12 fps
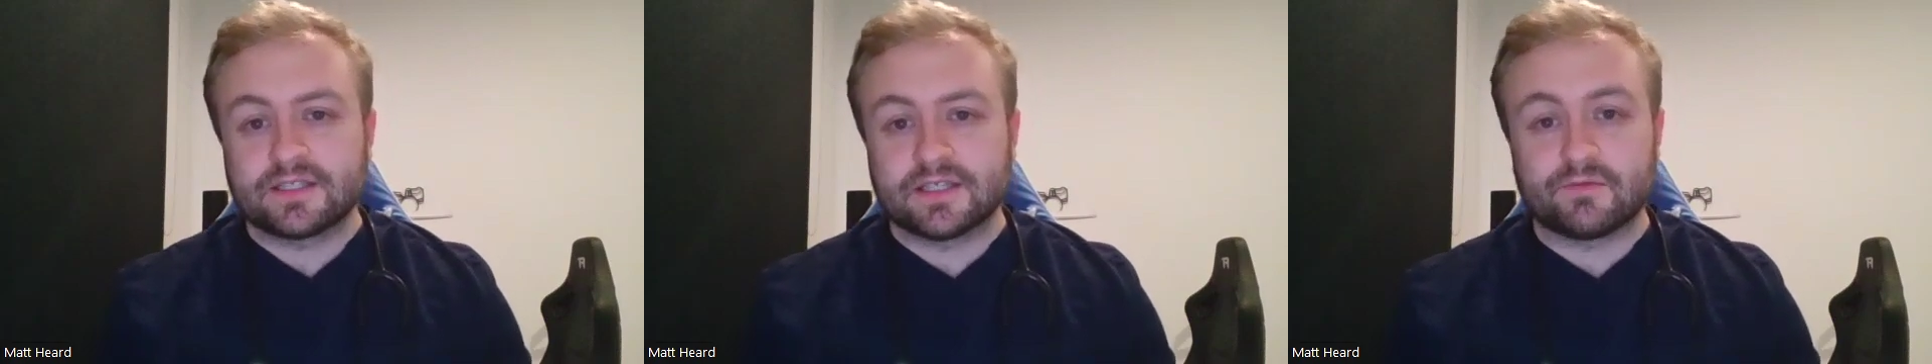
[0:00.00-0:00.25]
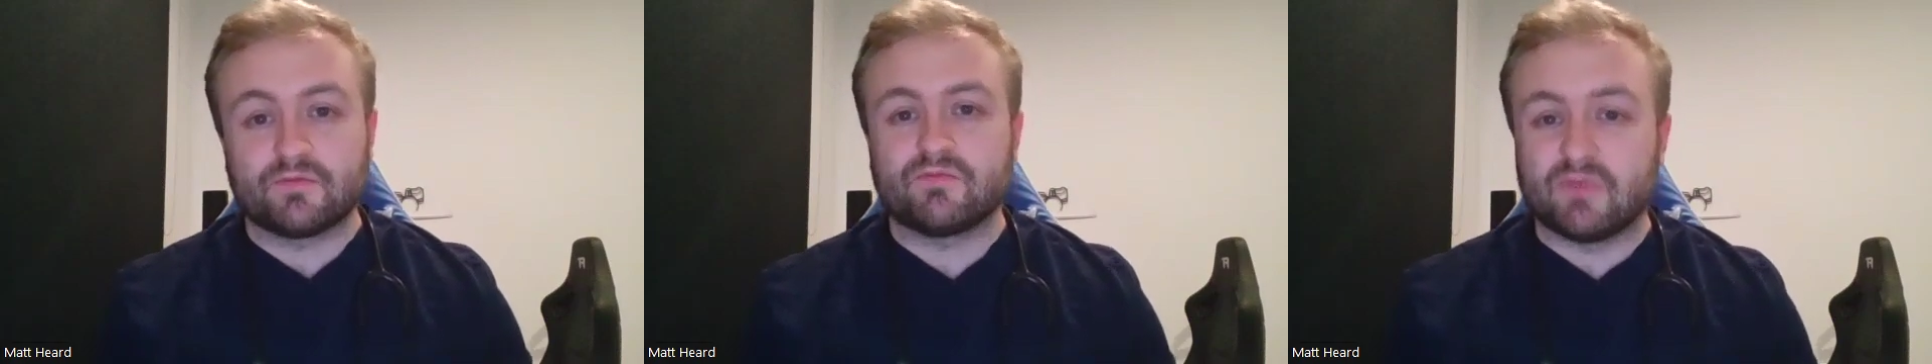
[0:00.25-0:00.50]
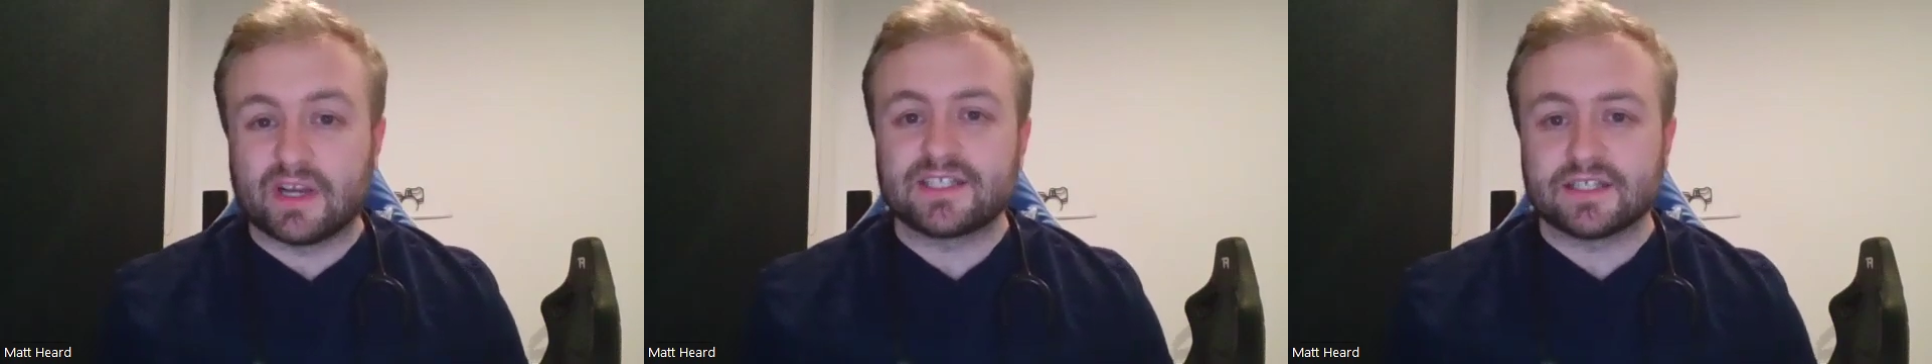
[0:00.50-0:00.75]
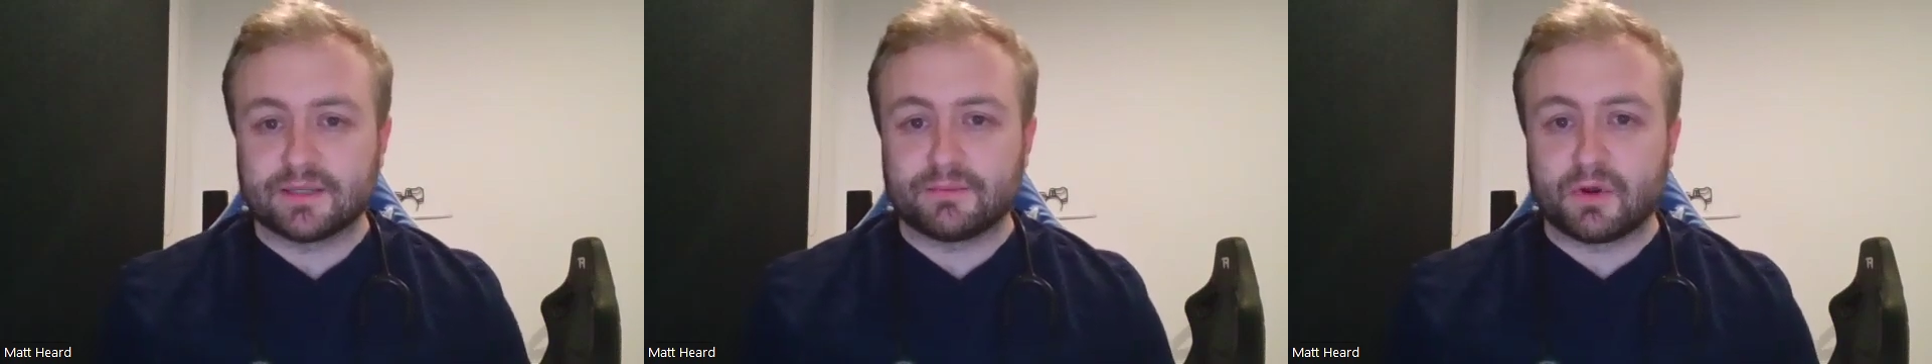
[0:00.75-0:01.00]
a
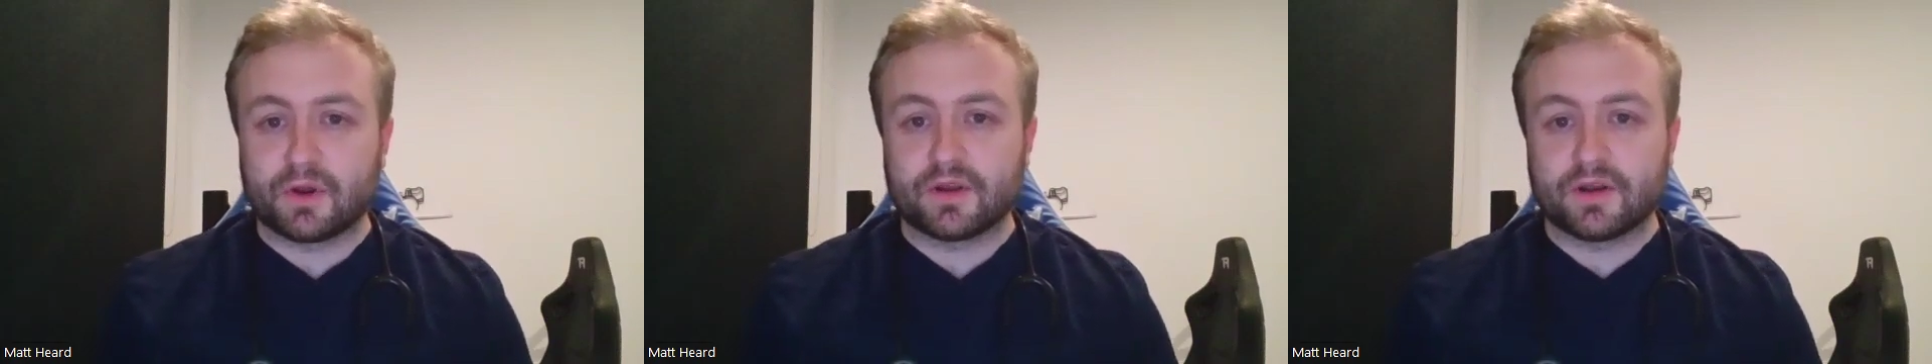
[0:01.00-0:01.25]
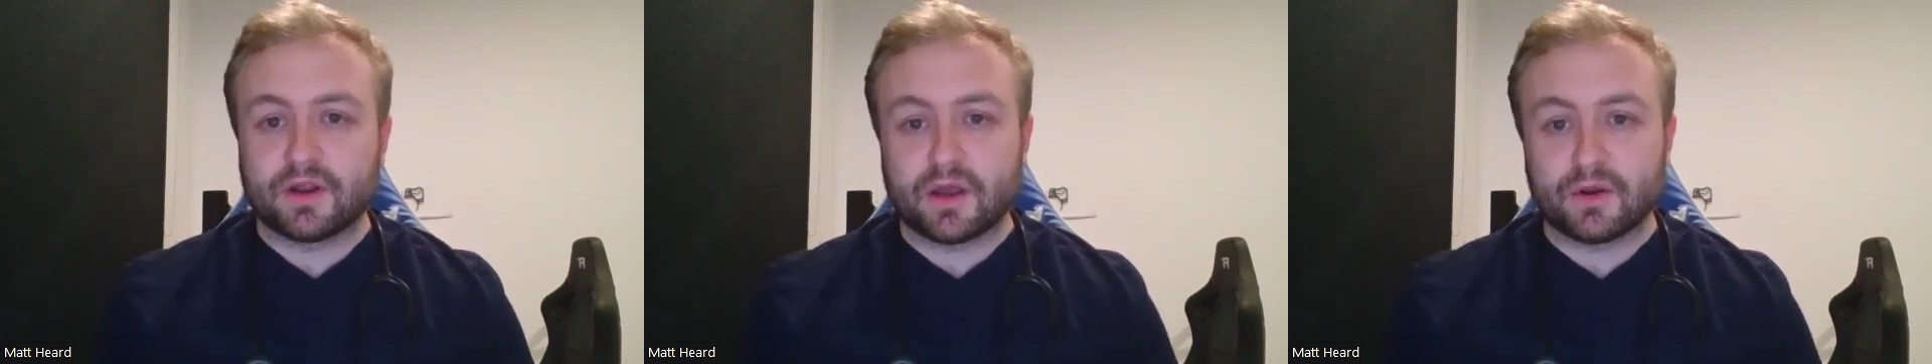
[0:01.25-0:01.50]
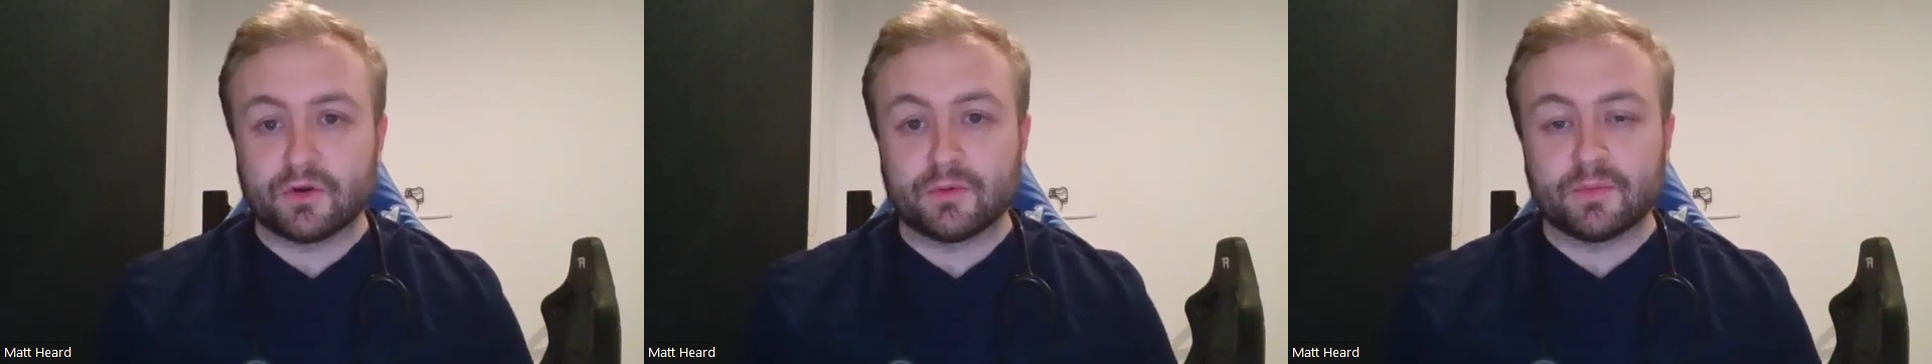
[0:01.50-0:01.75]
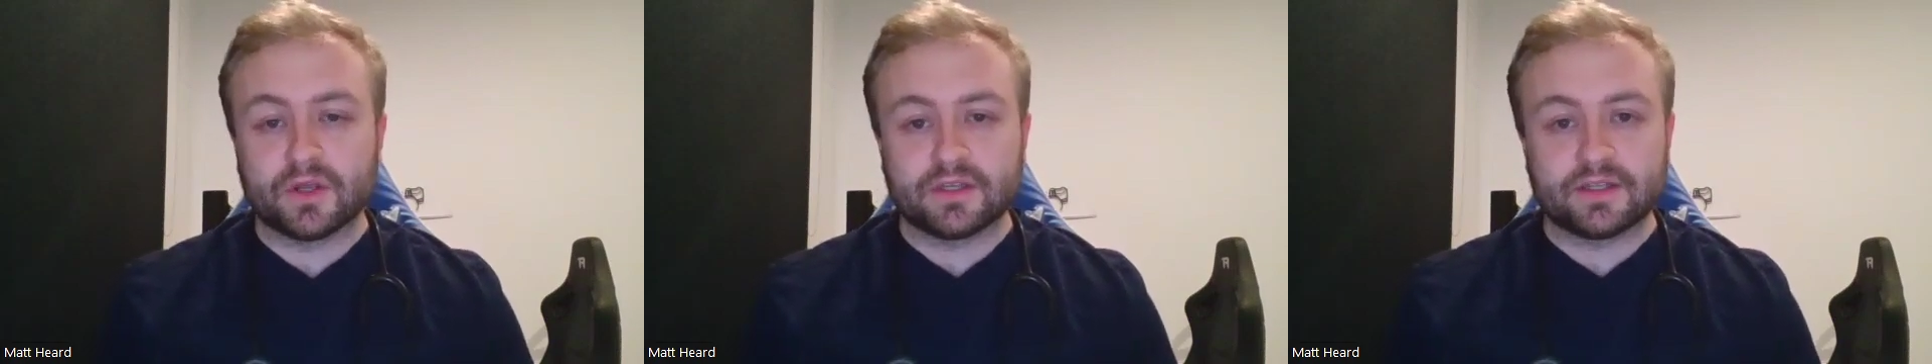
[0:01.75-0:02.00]
recently broken
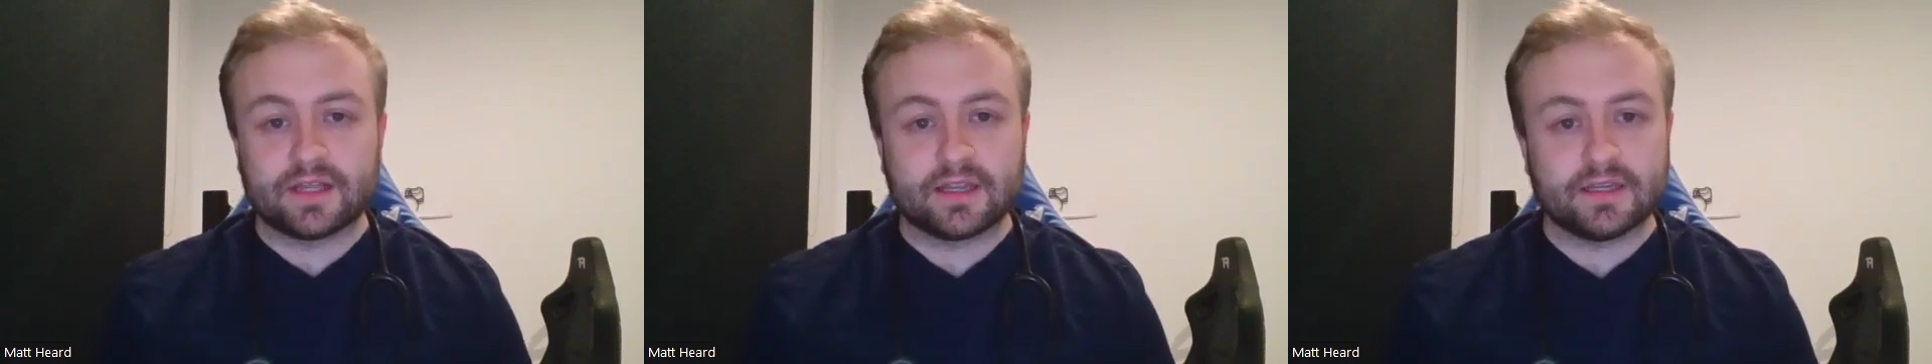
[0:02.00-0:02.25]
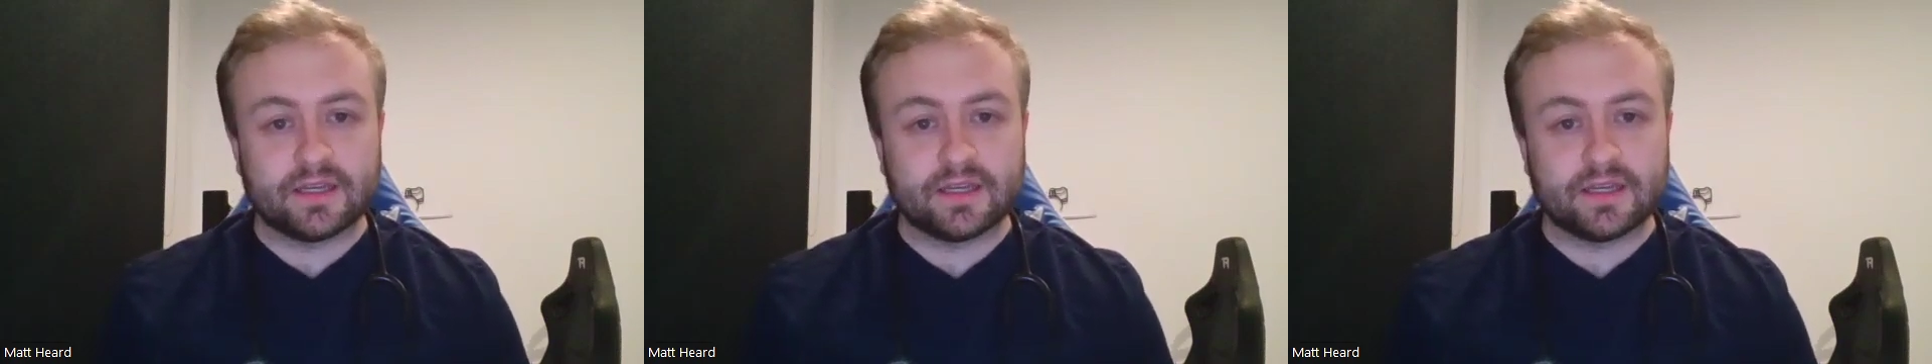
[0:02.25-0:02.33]
home earlier that